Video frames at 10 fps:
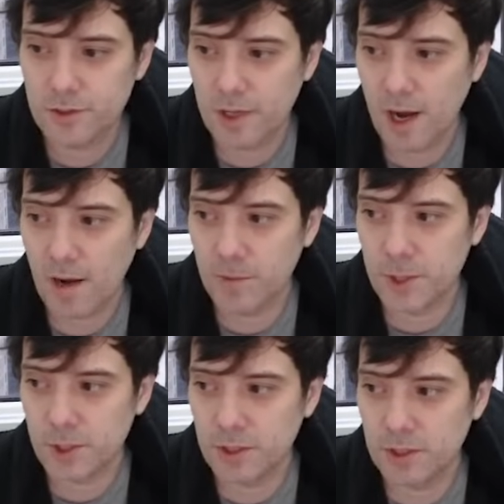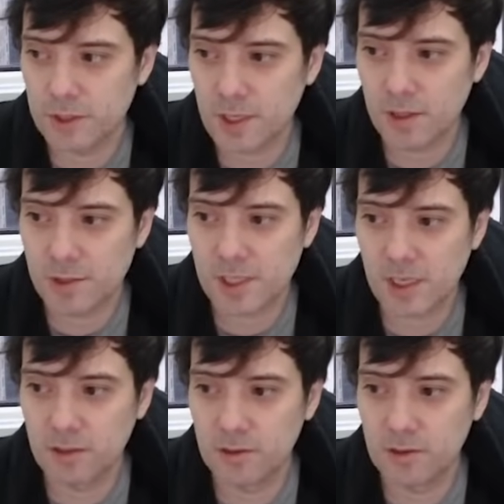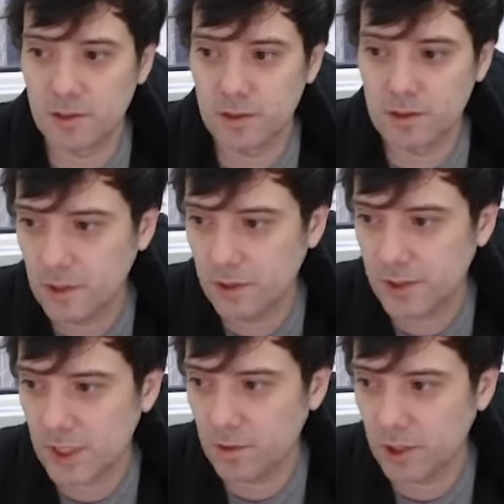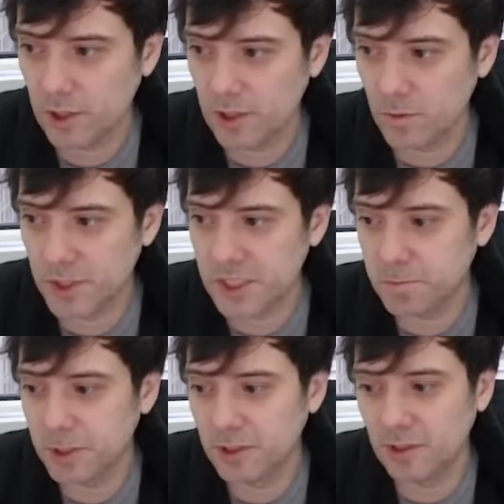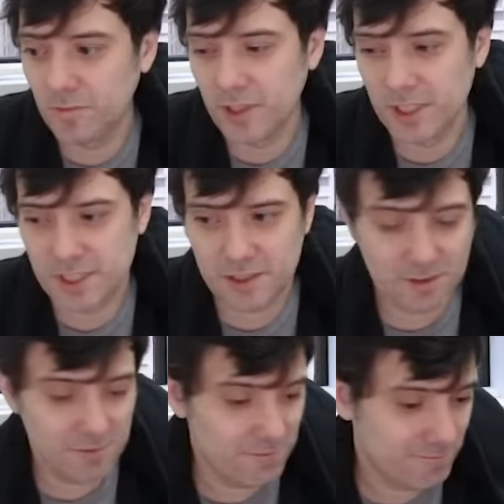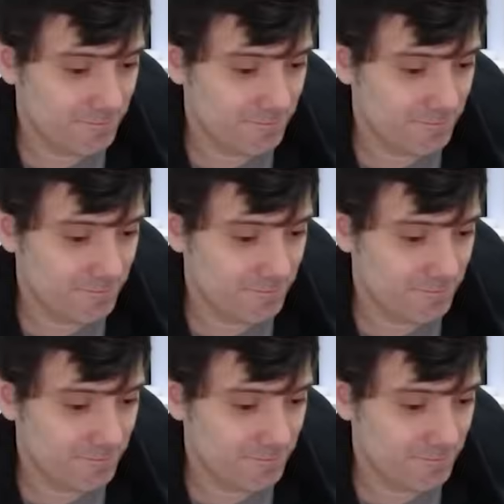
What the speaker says: an entire cycle. You say, okay, what's the PE of this?